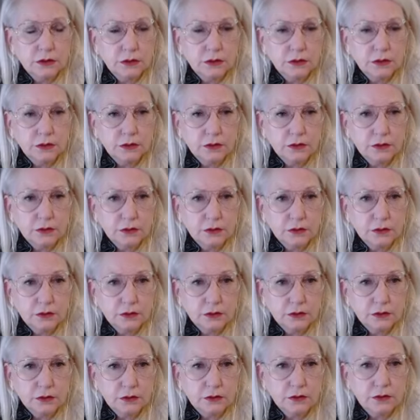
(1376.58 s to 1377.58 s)

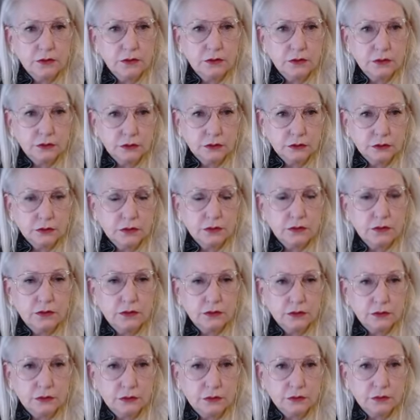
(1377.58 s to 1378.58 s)

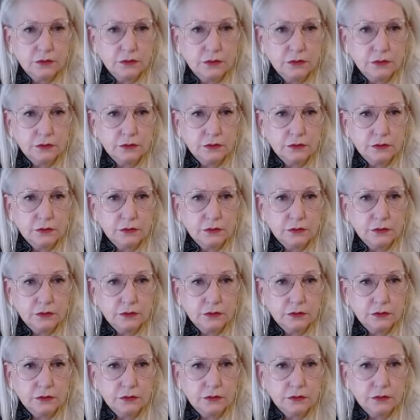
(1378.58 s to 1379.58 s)

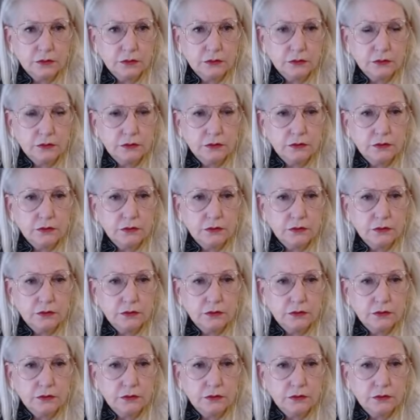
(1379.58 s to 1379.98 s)
No words are spoken by the person on screen.